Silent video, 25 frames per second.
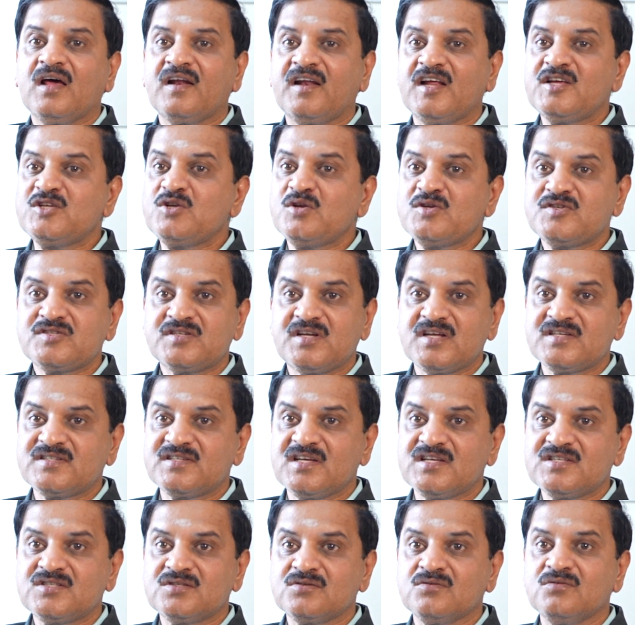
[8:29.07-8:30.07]
residual
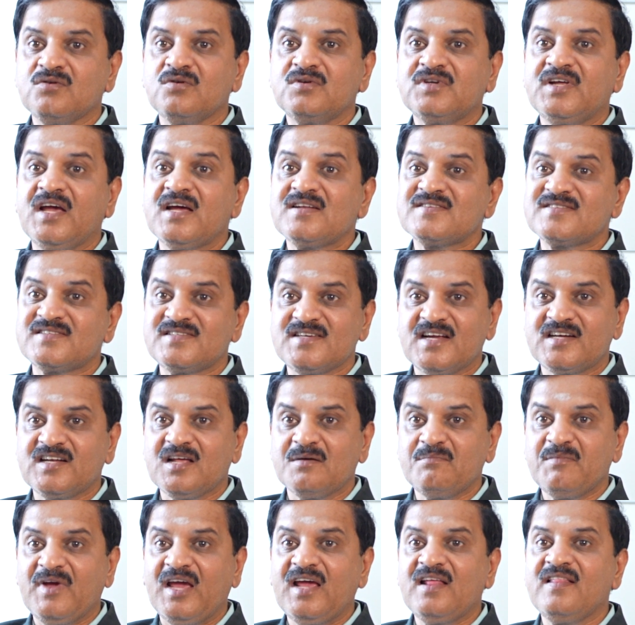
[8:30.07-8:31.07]
stresses would get set
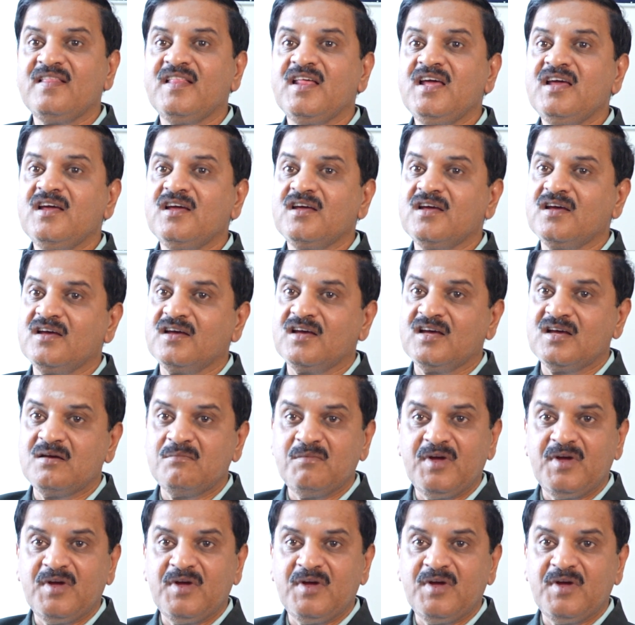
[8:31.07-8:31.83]
up in the uh,